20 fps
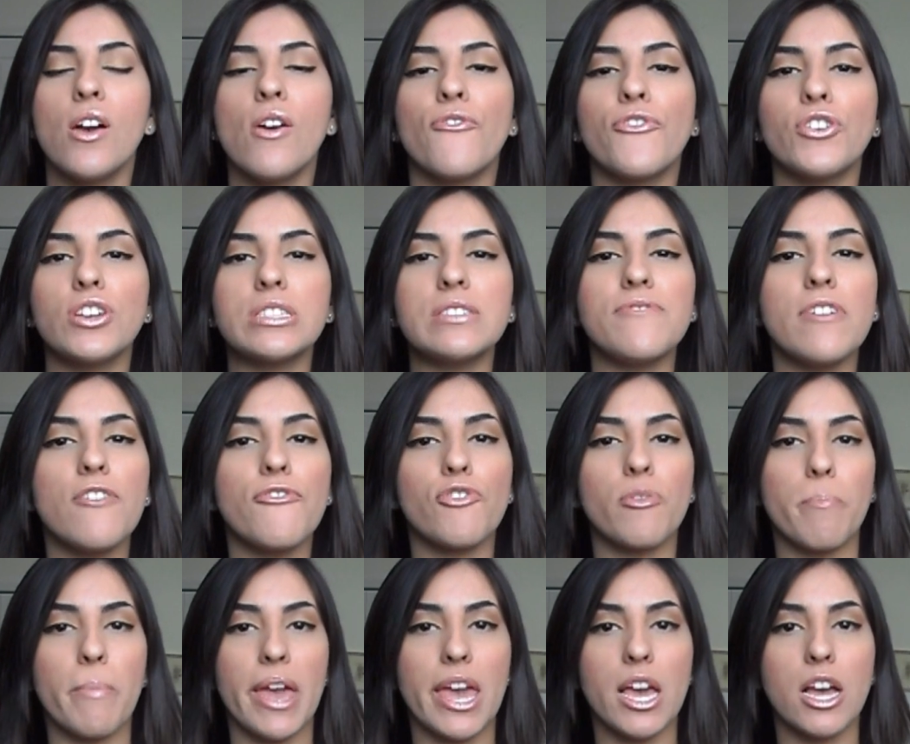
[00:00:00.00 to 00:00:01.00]
First of all, for
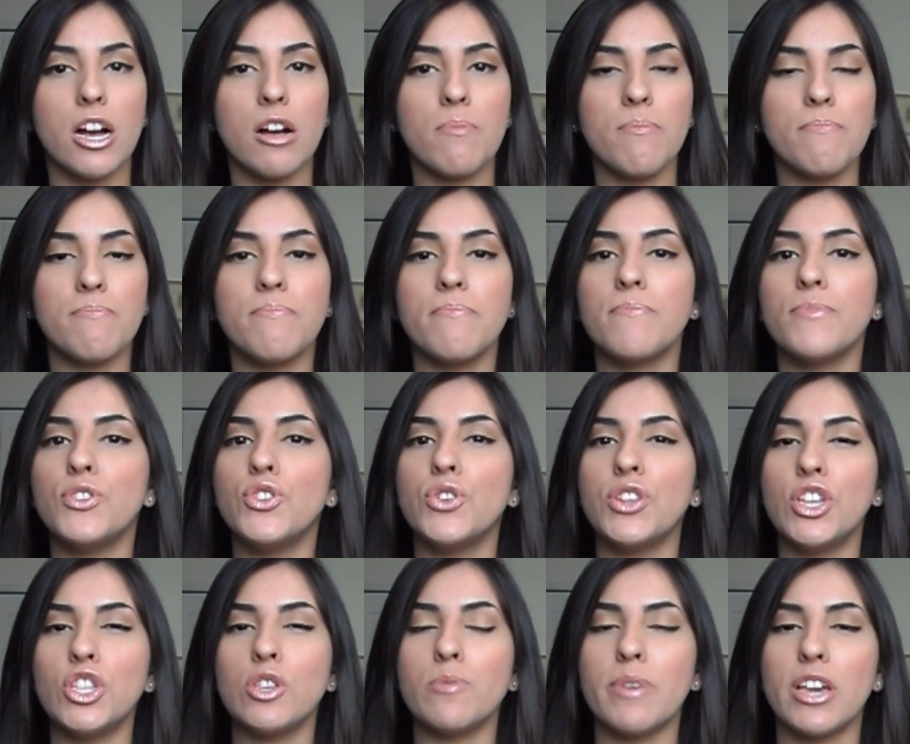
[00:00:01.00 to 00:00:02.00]
makeup, you
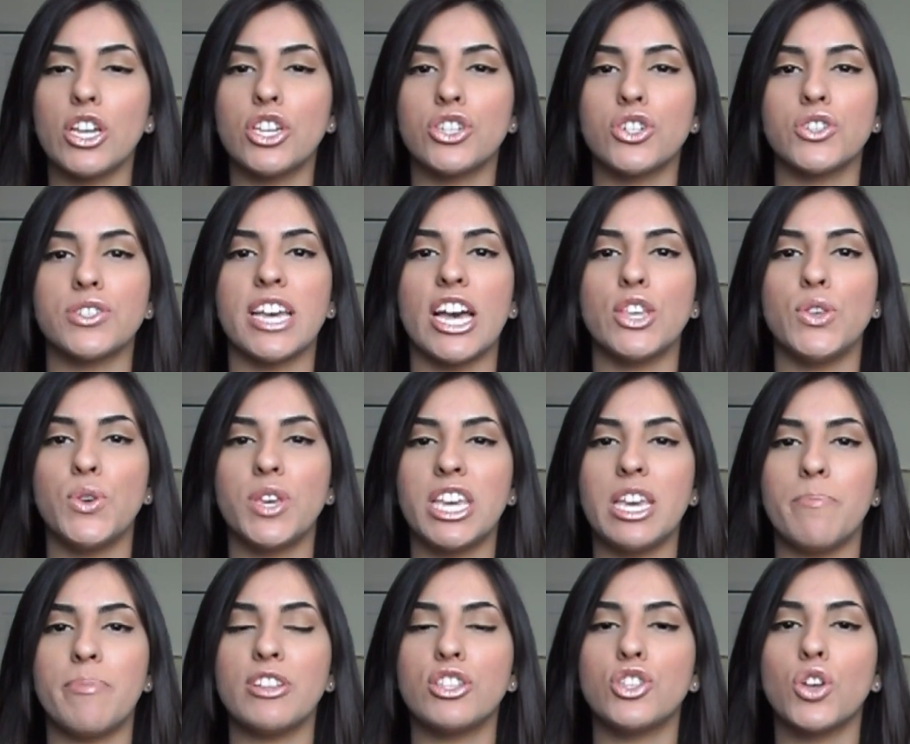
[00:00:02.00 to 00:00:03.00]
need to make sure that you
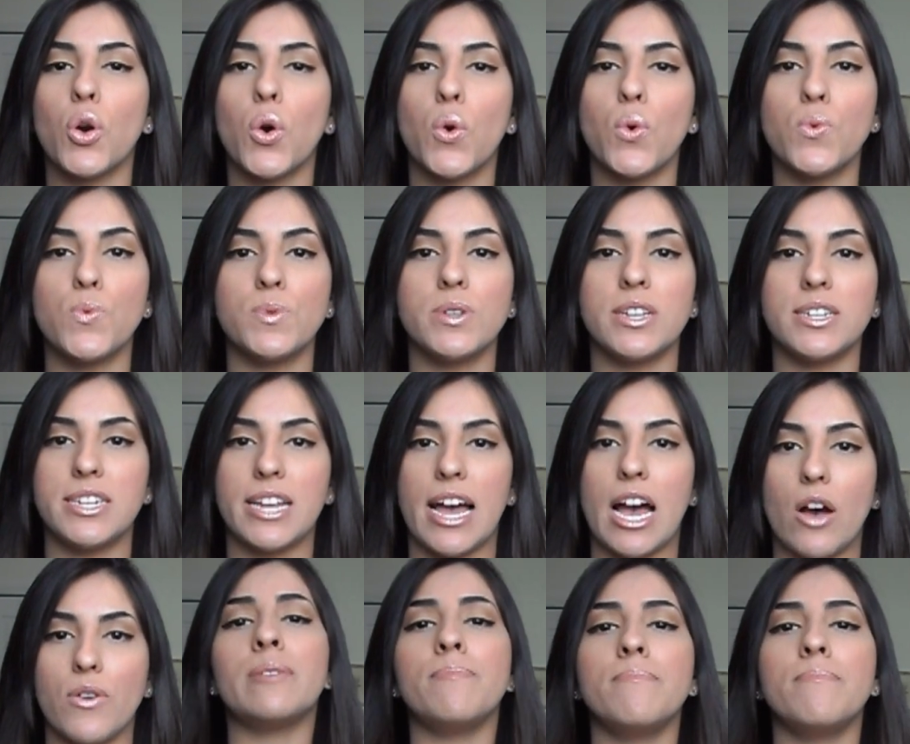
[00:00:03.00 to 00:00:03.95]
keep it toned down.